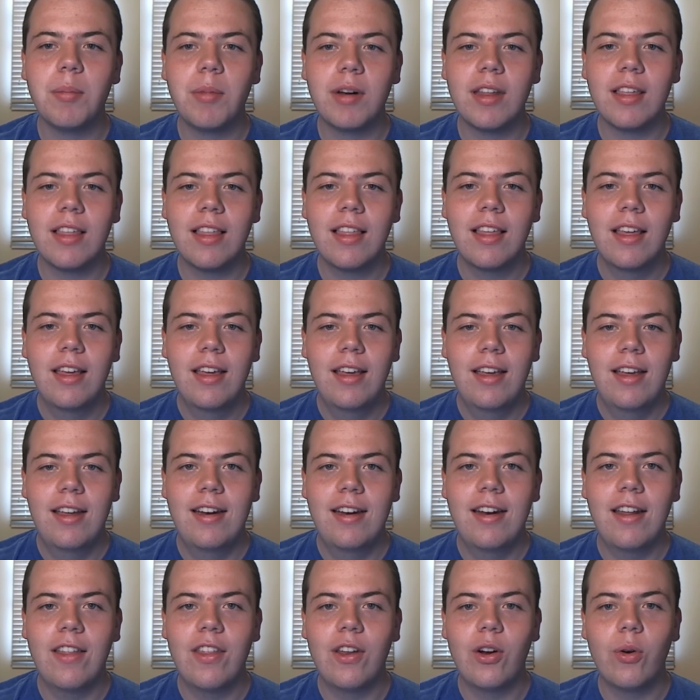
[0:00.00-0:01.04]
but it's
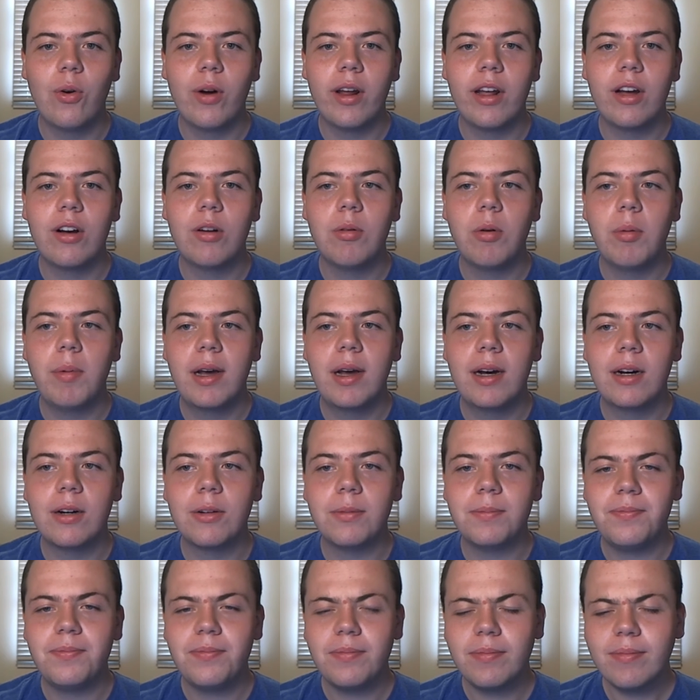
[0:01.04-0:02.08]
nothing to write home about.